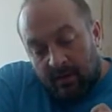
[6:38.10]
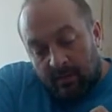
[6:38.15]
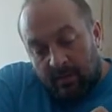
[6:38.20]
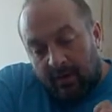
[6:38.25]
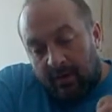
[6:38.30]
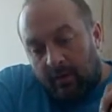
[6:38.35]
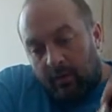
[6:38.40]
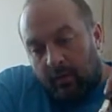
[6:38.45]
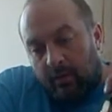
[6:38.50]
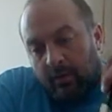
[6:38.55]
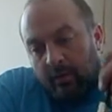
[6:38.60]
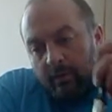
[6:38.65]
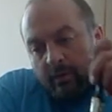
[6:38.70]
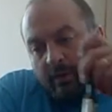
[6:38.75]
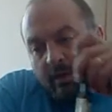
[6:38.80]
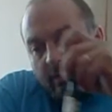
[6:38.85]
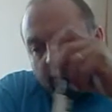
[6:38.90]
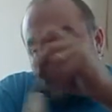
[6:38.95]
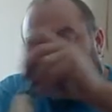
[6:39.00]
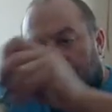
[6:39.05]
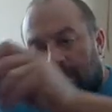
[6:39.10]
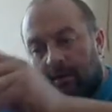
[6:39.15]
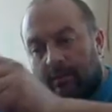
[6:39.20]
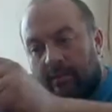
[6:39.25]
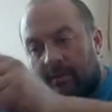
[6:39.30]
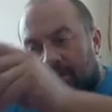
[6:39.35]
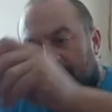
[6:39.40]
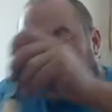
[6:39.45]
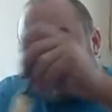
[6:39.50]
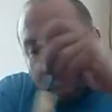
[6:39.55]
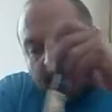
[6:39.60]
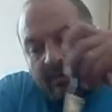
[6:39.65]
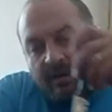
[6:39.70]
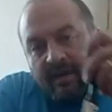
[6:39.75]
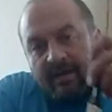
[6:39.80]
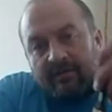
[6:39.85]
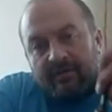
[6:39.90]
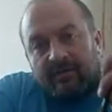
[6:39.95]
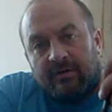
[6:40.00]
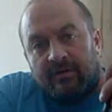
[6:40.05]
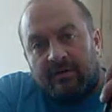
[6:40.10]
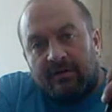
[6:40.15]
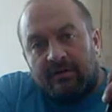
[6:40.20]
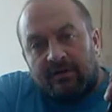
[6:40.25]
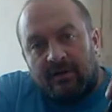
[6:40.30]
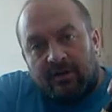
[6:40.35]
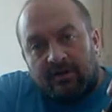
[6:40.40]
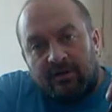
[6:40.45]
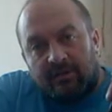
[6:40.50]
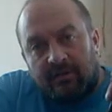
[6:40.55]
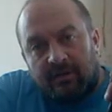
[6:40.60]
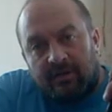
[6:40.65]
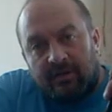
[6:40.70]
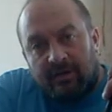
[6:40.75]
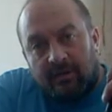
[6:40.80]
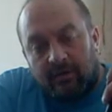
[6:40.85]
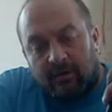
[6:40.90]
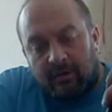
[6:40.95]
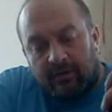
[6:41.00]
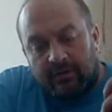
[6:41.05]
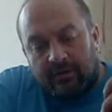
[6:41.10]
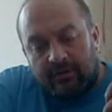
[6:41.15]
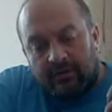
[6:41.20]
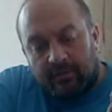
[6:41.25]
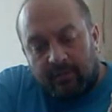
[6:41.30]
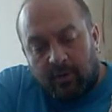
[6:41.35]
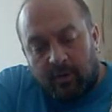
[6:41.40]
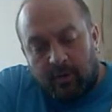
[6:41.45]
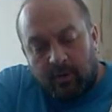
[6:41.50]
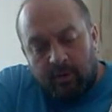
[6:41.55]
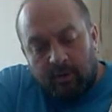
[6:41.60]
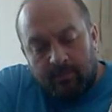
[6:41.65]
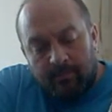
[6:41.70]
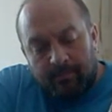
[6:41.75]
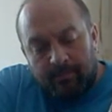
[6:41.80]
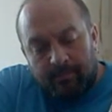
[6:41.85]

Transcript: But I don't want to go down here because I'm going to have to touch up the tiller on this bow.